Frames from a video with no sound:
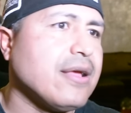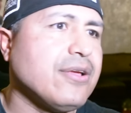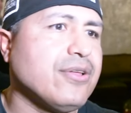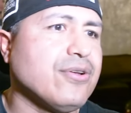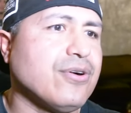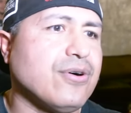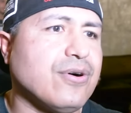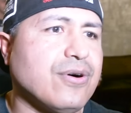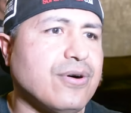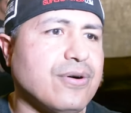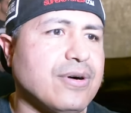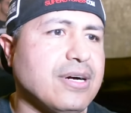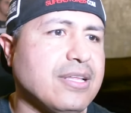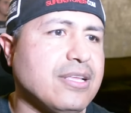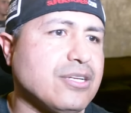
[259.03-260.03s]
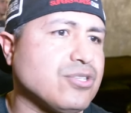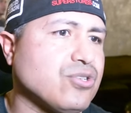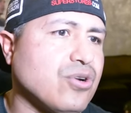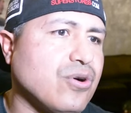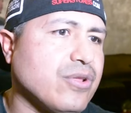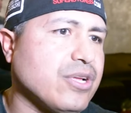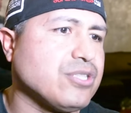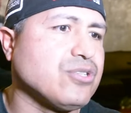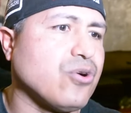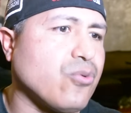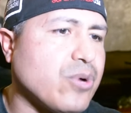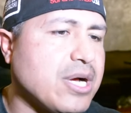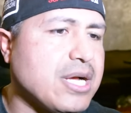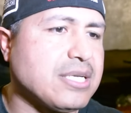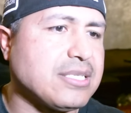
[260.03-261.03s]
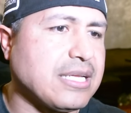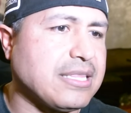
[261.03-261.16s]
You know, there's no rush.